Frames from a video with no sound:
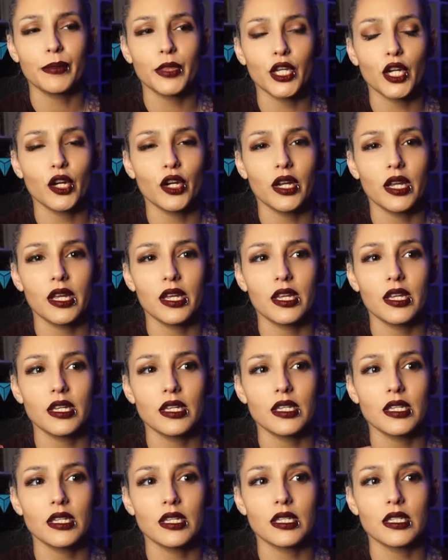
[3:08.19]
There
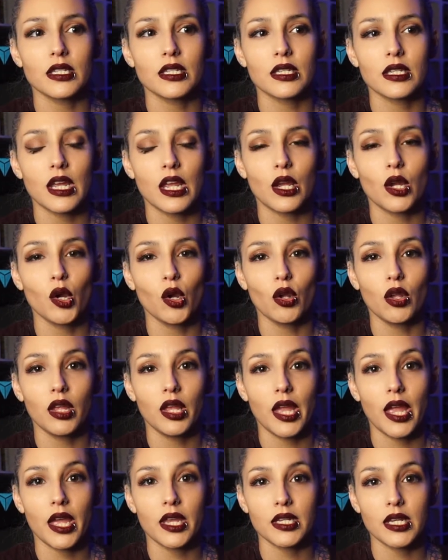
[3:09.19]
is a girl
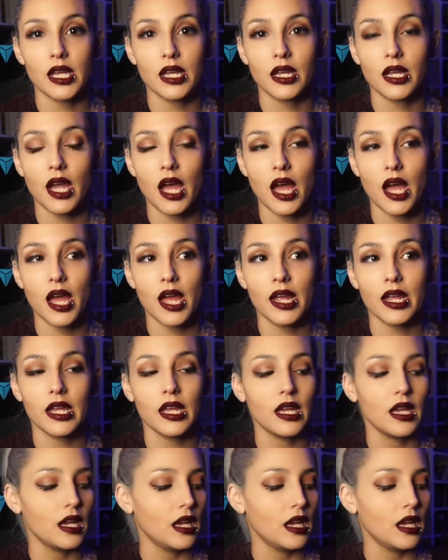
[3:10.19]
and a guy.